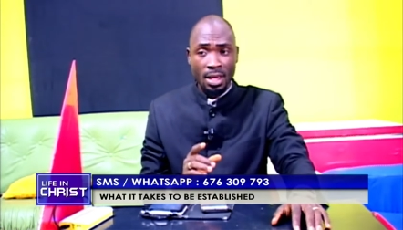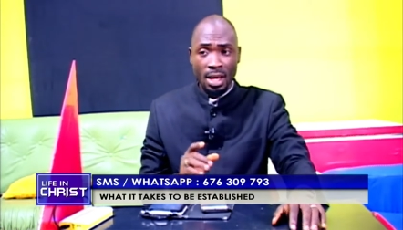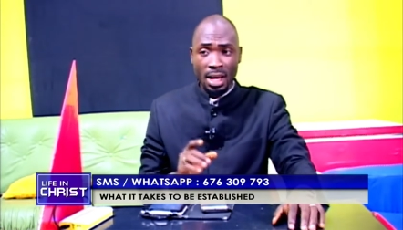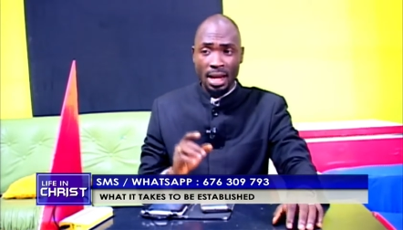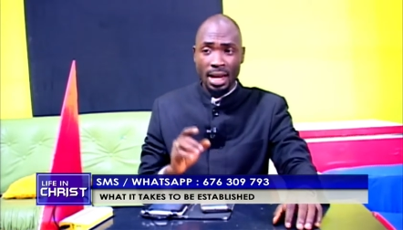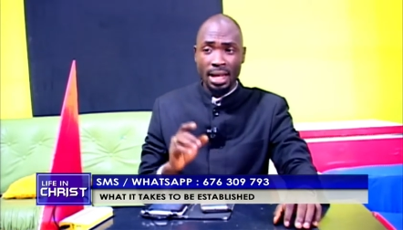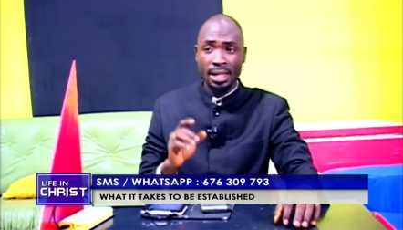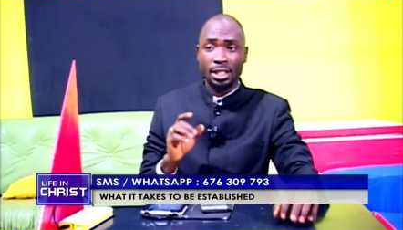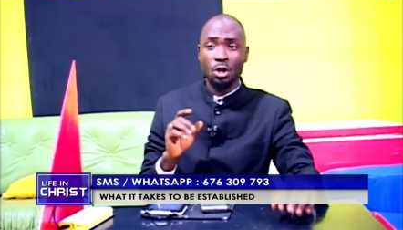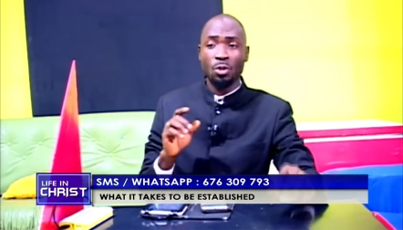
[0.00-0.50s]

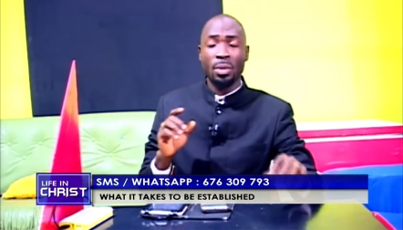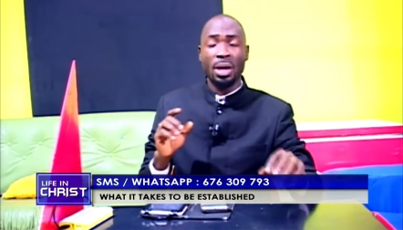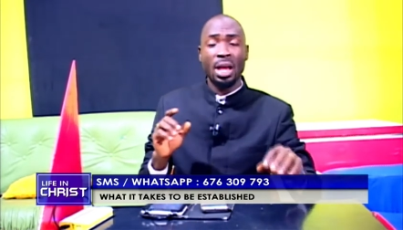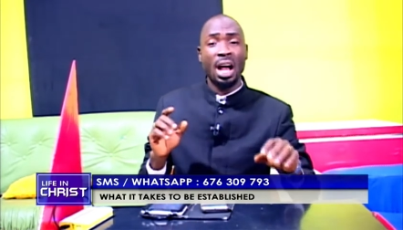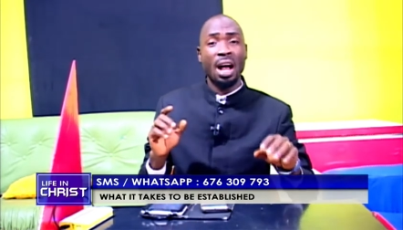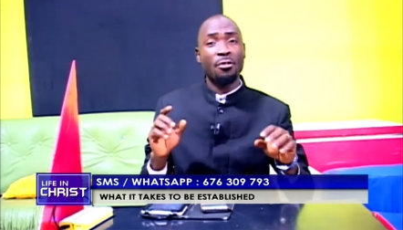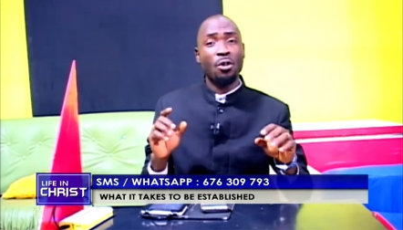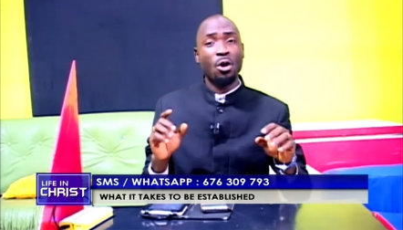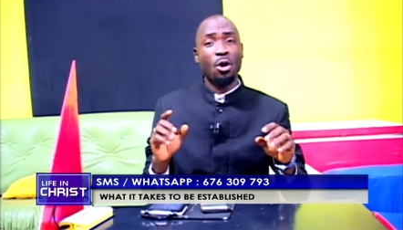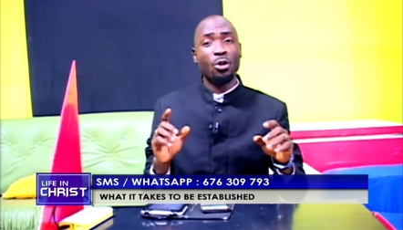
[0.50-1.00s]
And I say you may
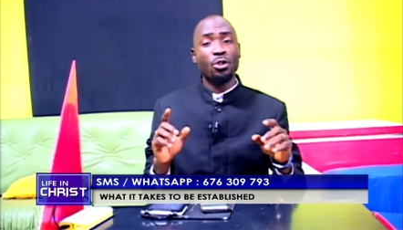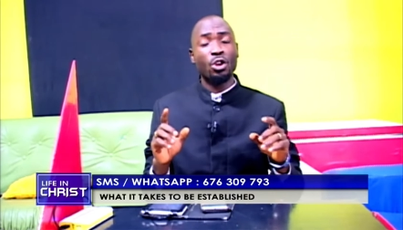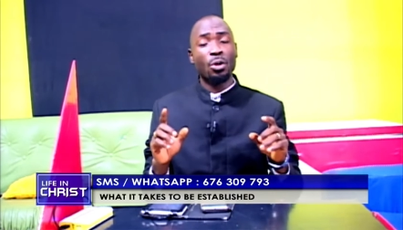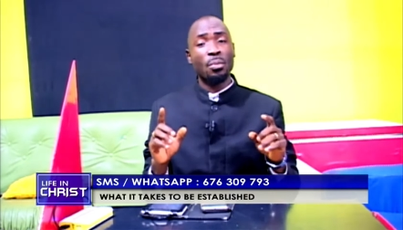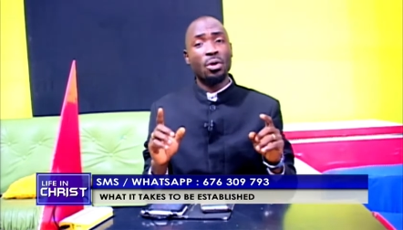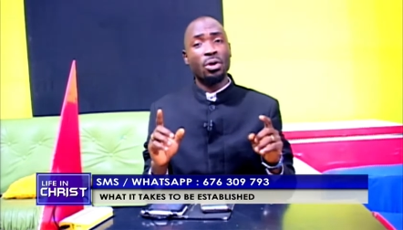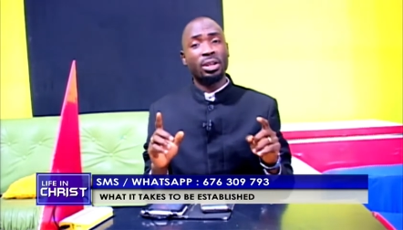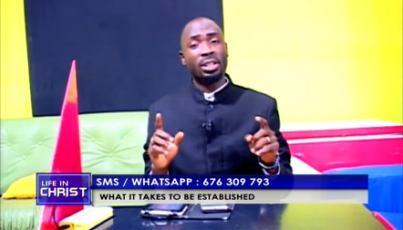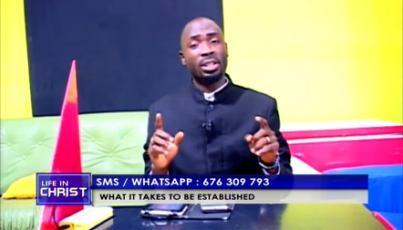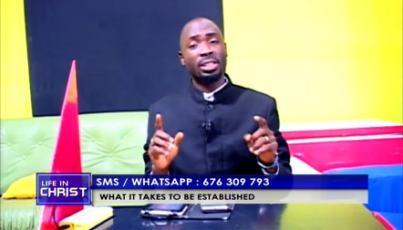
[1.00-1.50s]
have all your
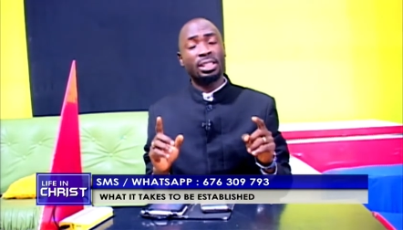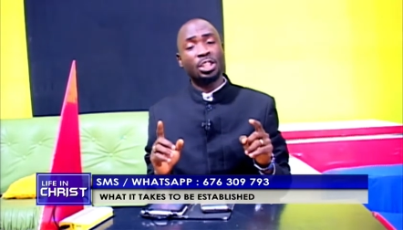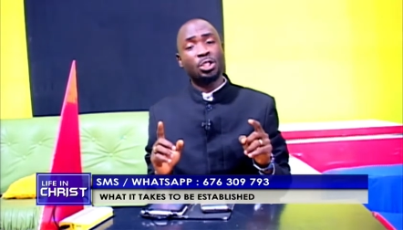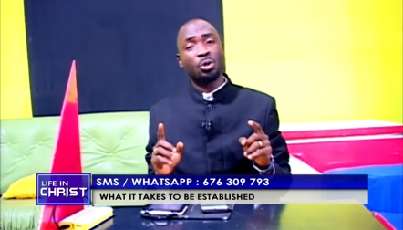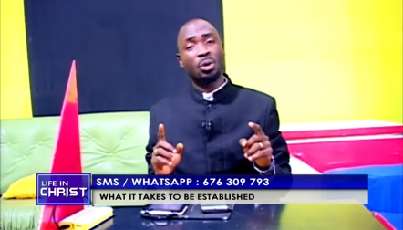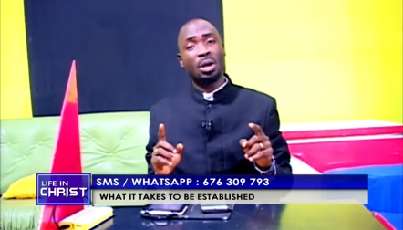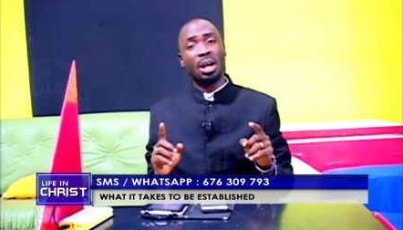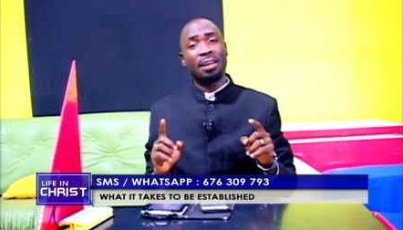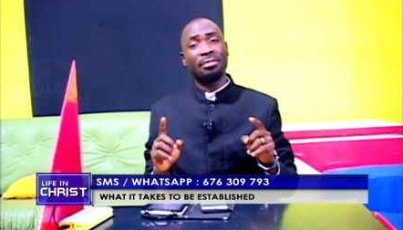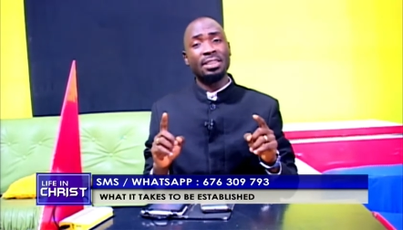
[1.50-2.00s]
monies that
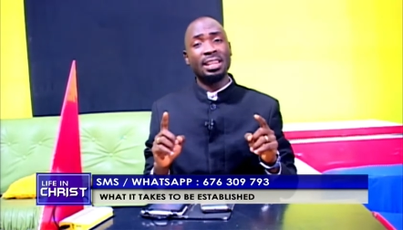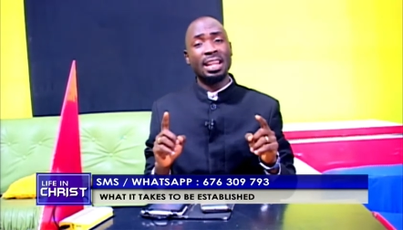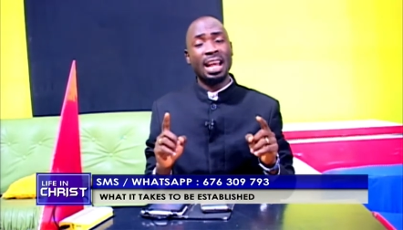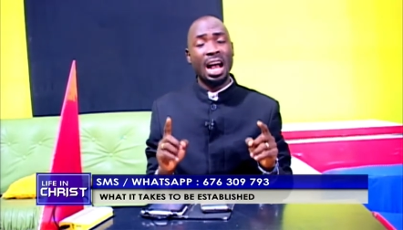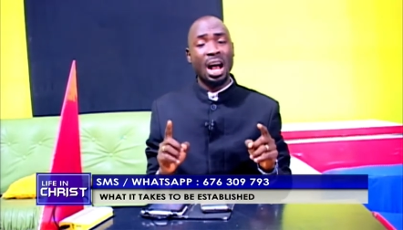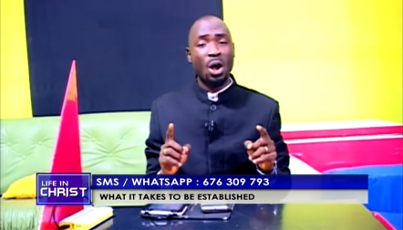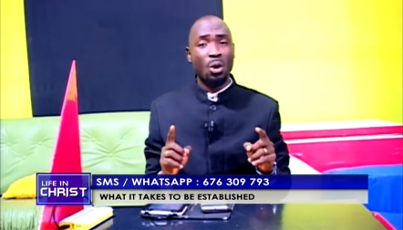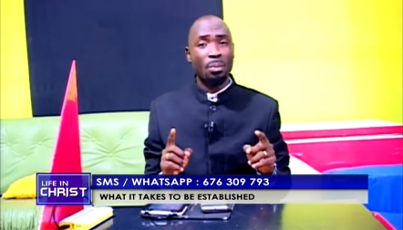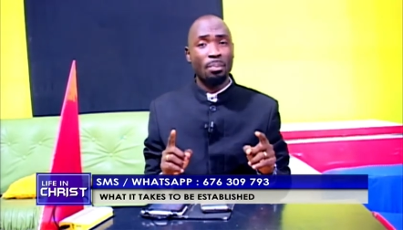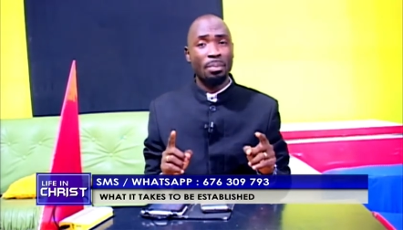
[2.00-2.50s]
you have
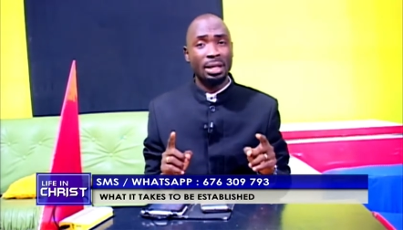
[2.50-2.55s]
now,